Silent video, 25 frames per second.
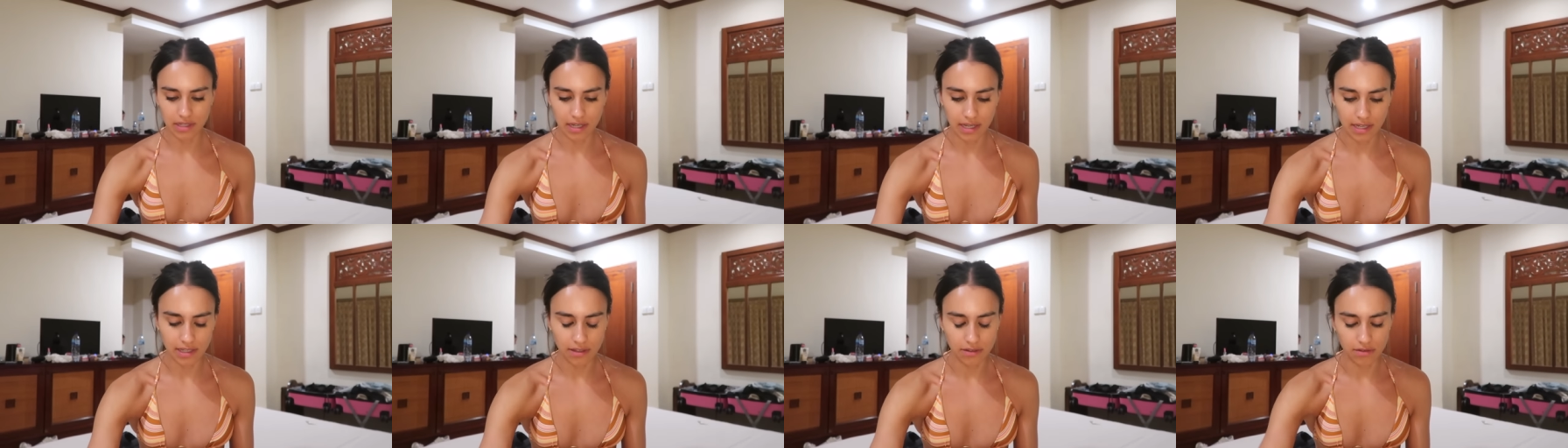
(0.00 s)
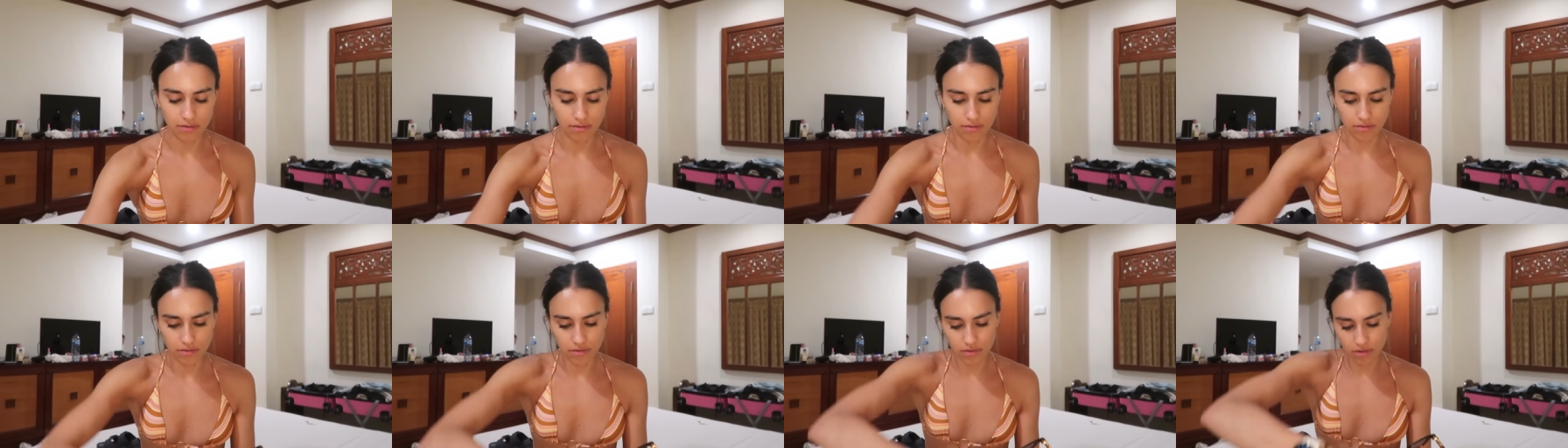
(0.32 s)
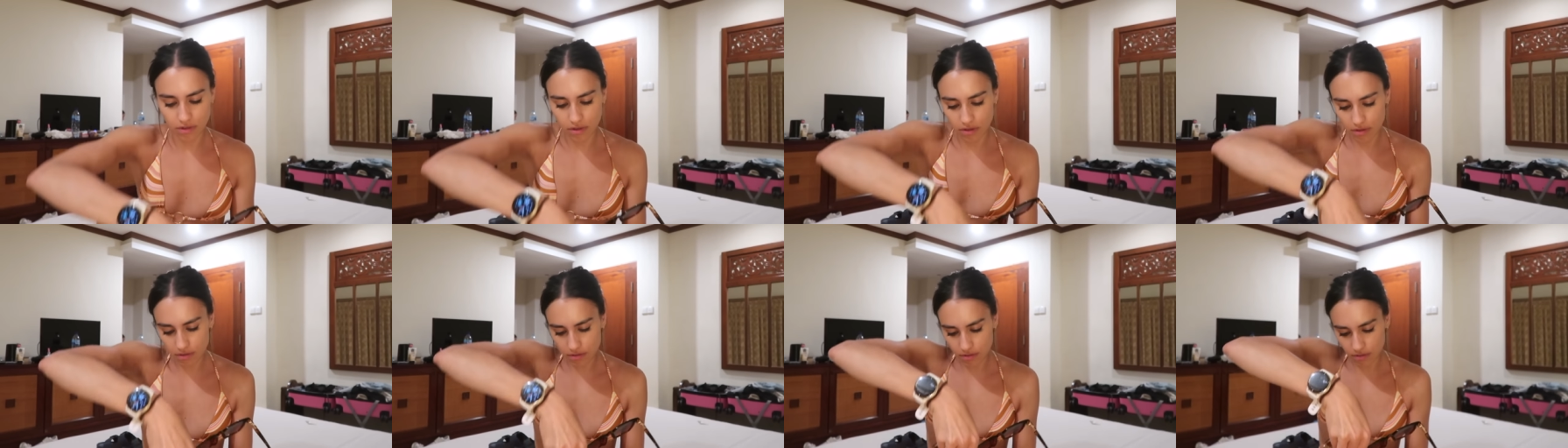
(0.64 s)

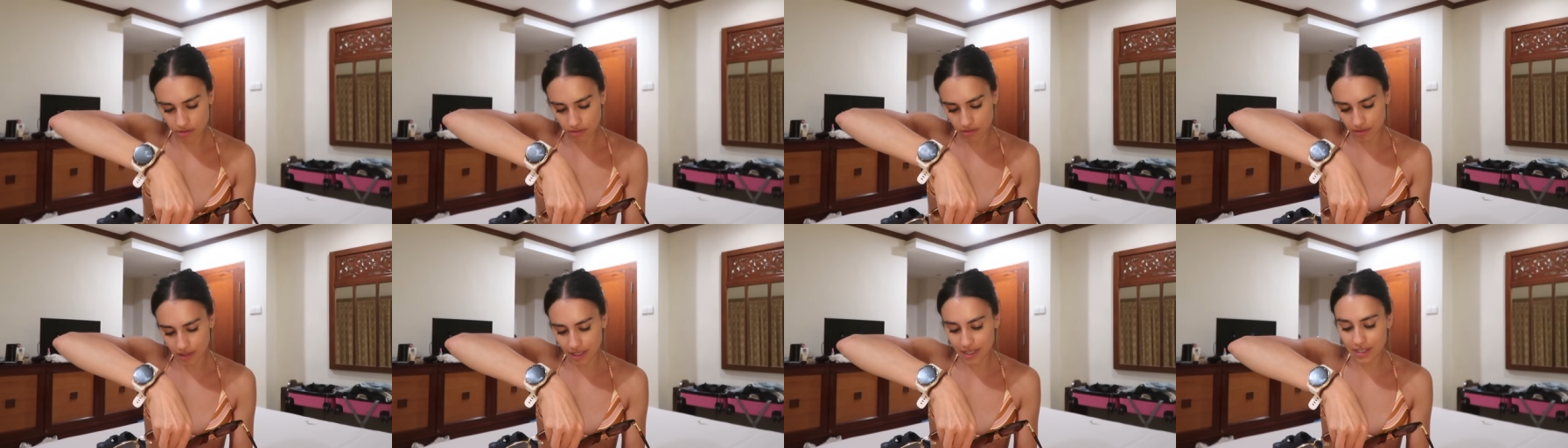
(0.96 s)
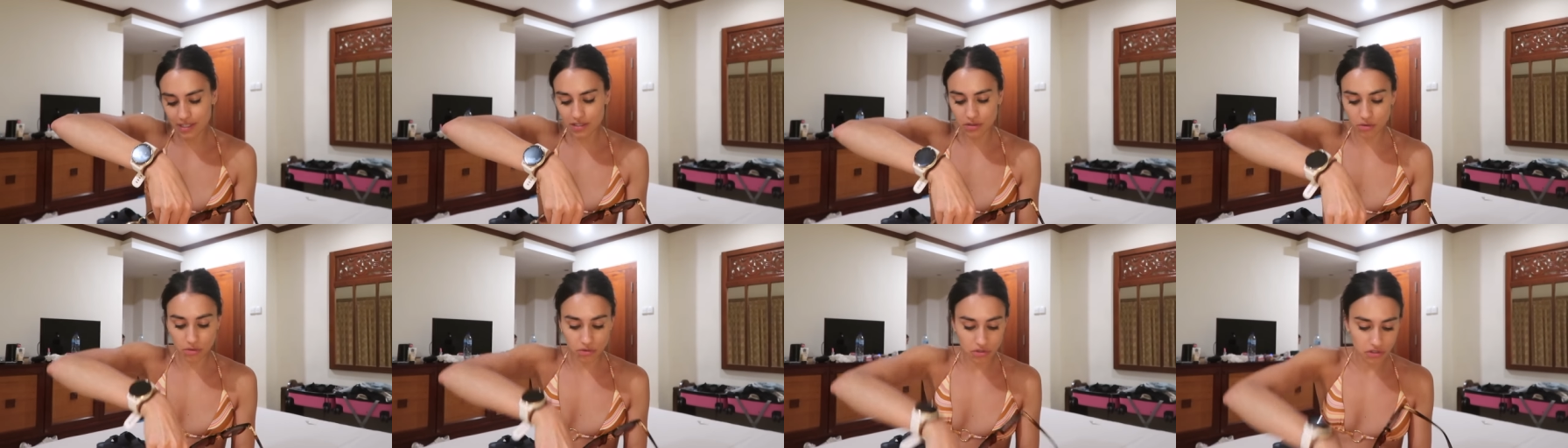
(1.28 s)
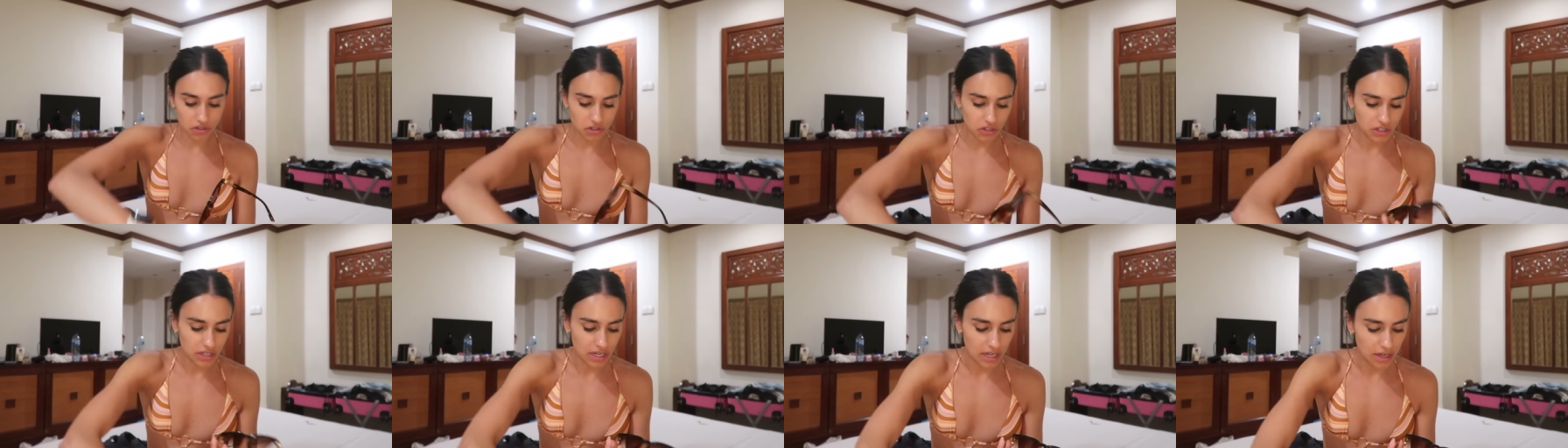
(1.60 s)
it is
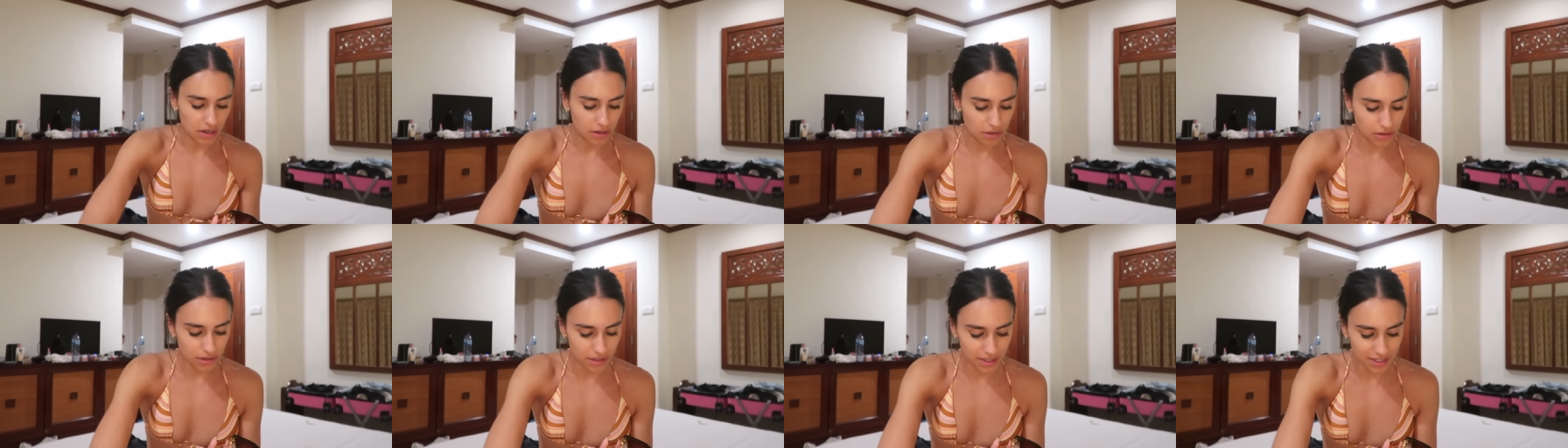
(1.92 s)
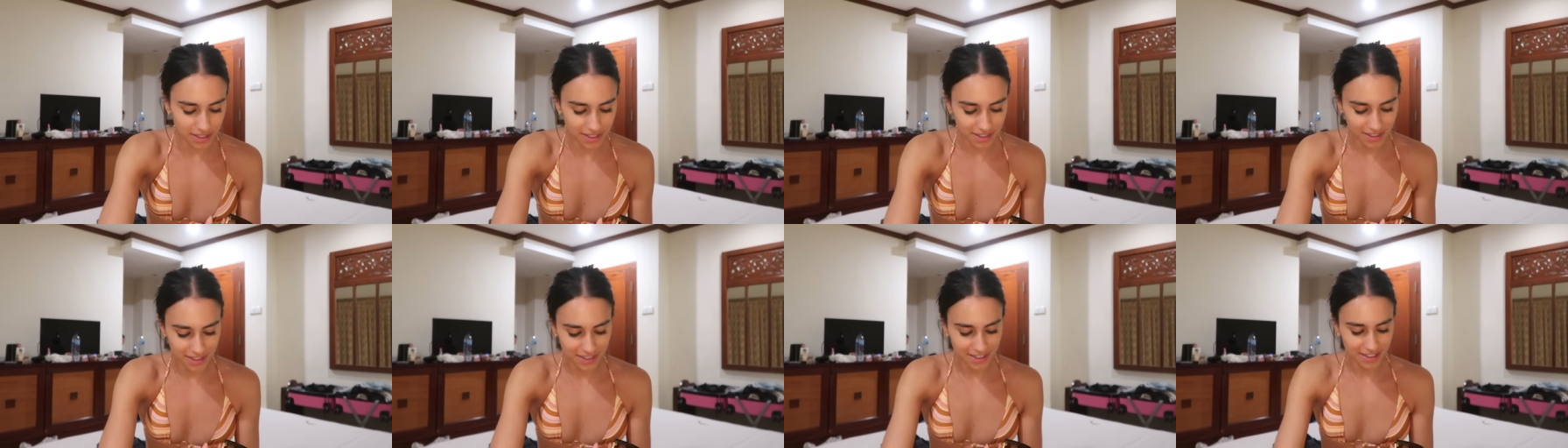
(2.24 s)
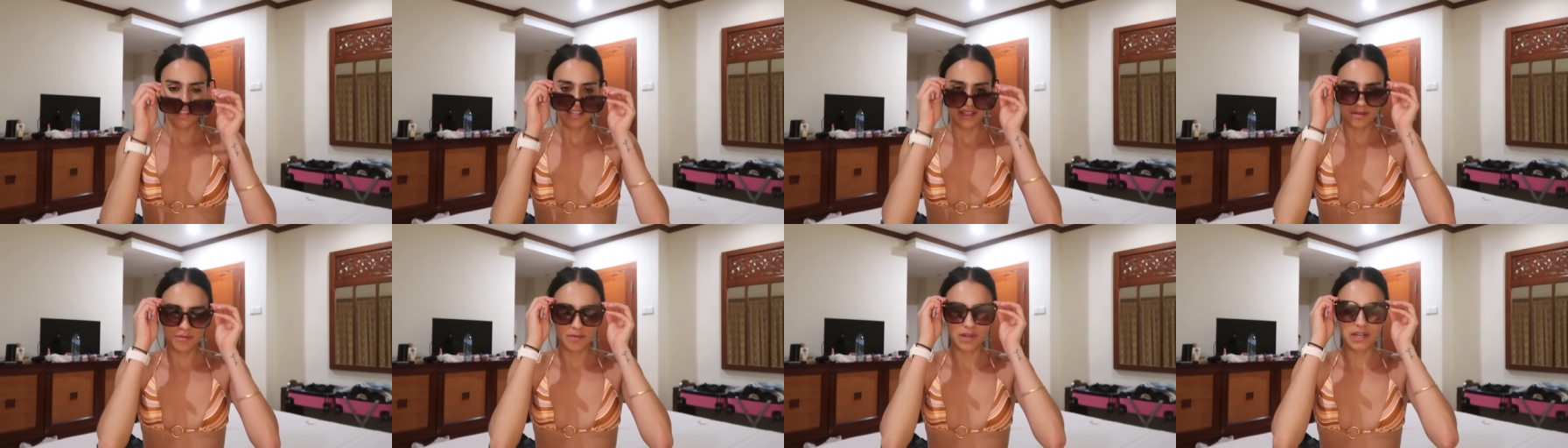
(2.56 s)
also Chanel,
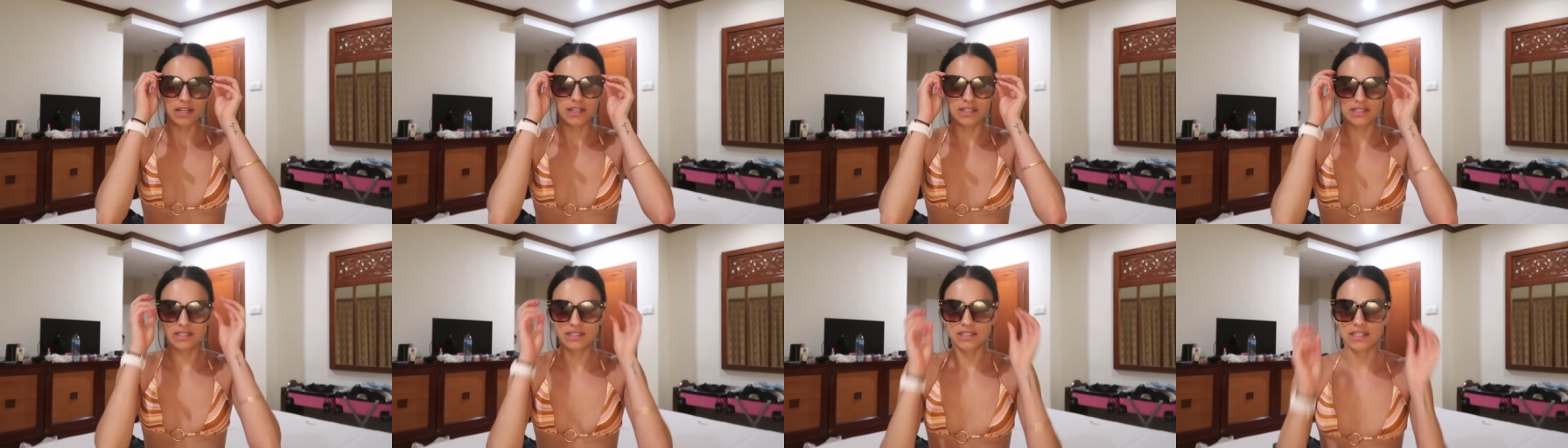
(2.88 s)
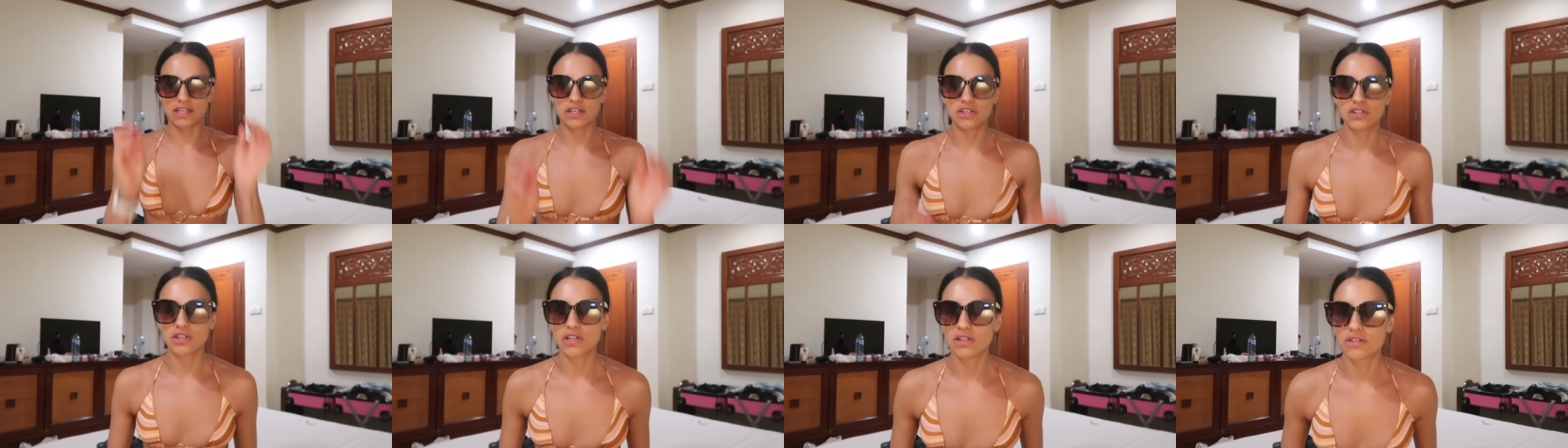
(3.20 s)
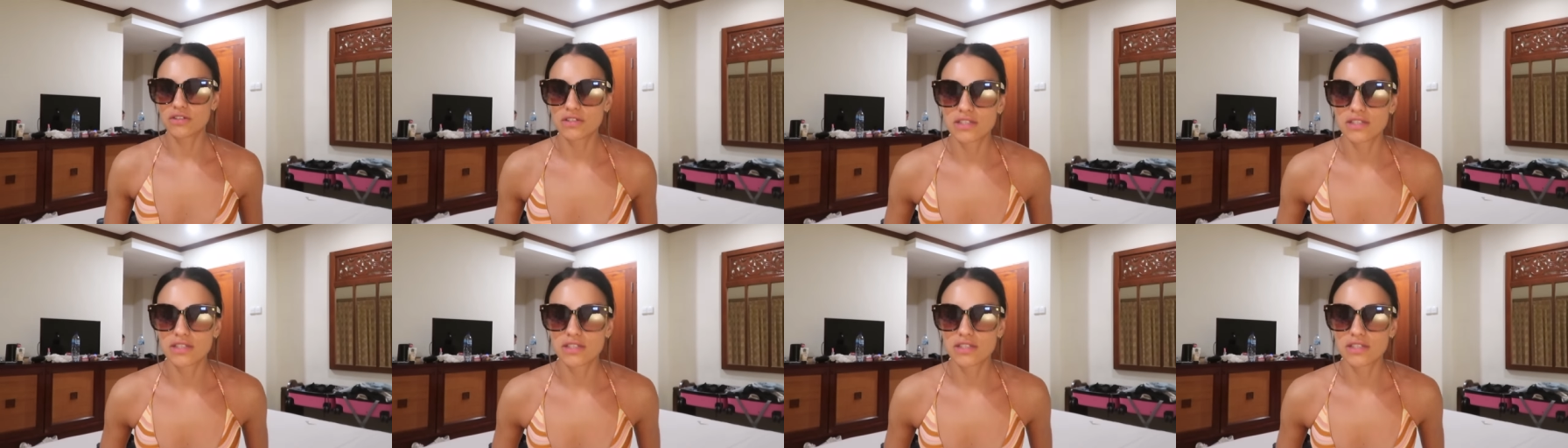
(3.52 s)
but it doesn't say Chanel.